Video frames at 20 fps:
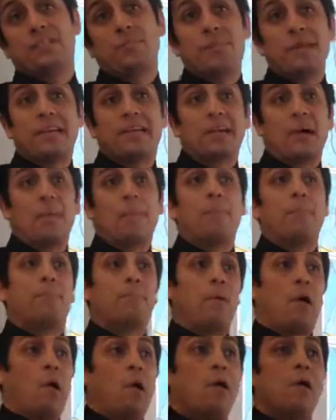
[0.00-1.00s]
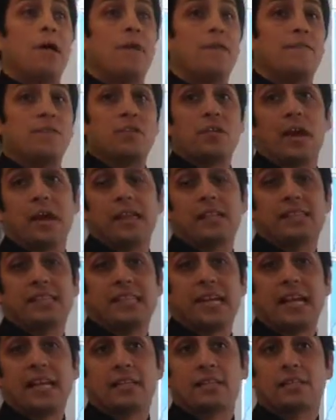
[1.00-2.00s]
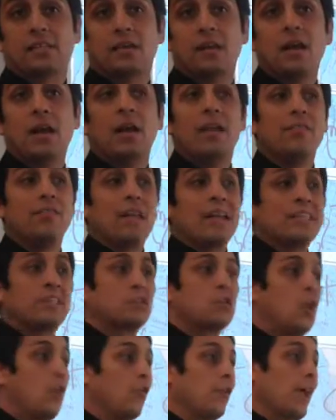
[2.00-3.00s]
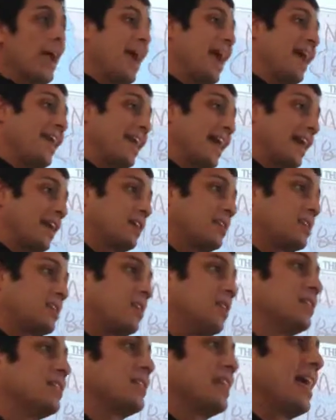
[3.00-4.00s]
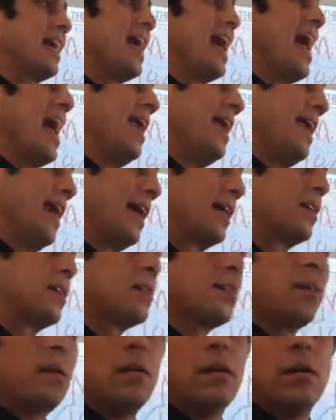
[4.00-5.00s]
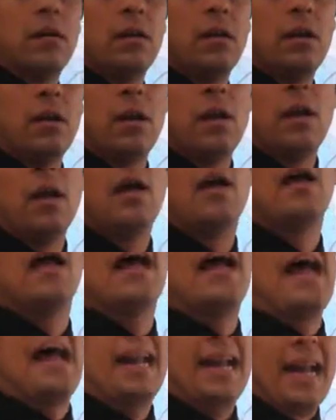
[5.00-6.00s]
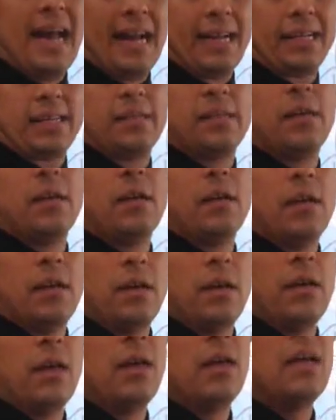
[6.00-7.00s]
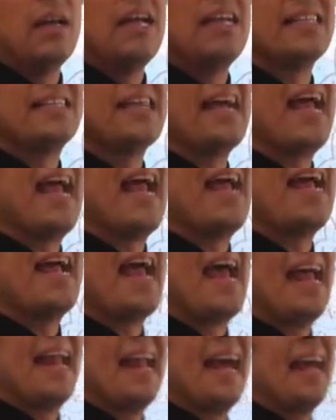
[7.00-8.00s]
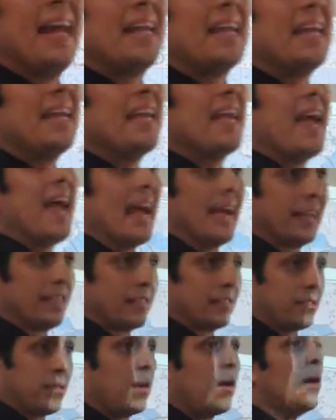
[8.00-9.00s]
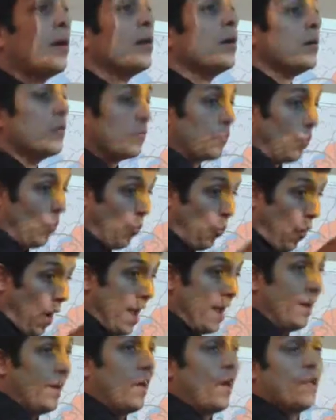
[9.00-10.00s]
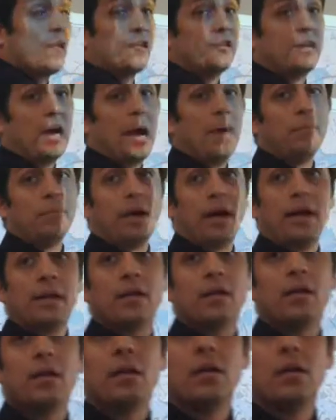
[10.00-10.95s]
to become part of the United States. That's called annex. Say annex. Annex. It's ANNEX. Write it on your timeline.